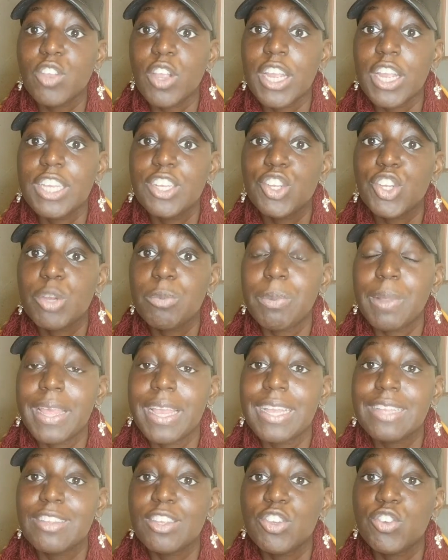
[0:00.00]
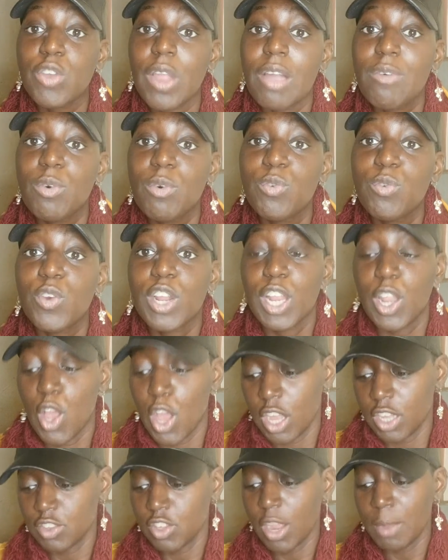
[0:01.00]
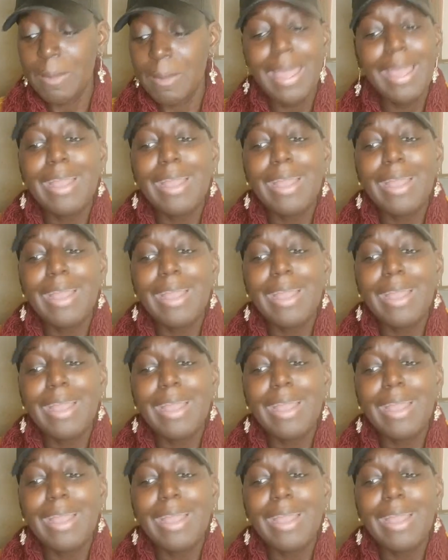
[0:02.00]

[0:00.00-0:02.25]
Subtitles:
or is your plan to travel for a long term?"